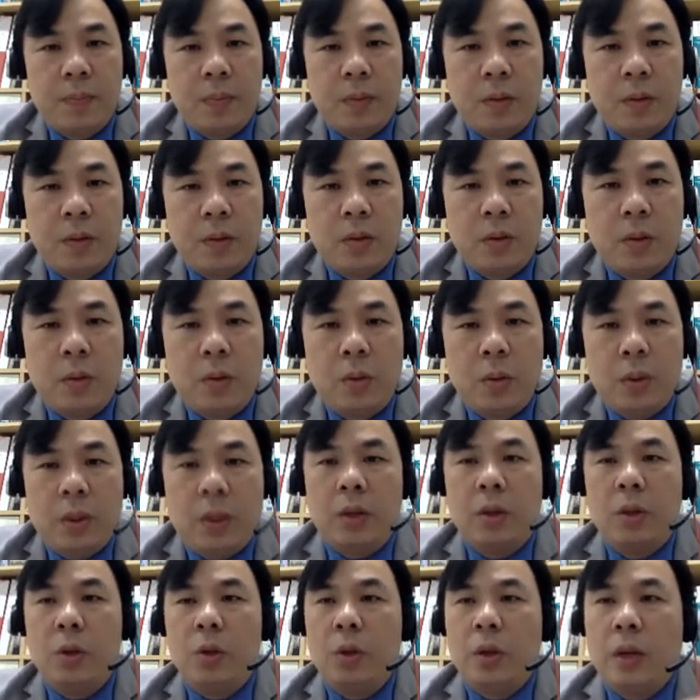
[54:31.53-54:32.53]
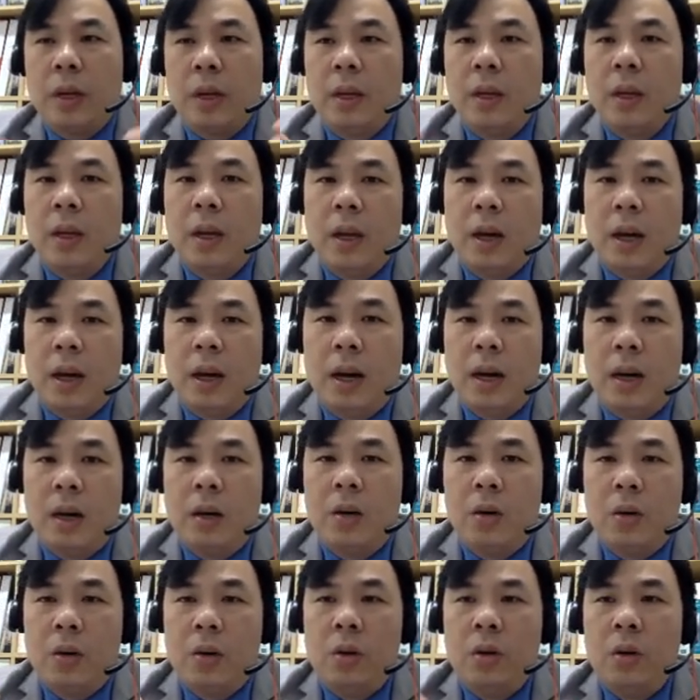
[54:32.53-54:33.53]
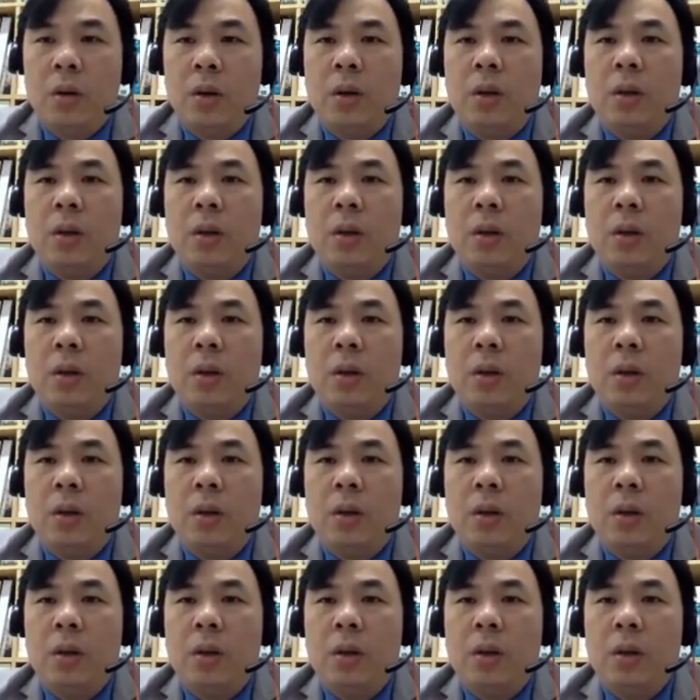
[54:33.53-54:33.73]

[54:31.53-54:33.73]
So we're going to look at how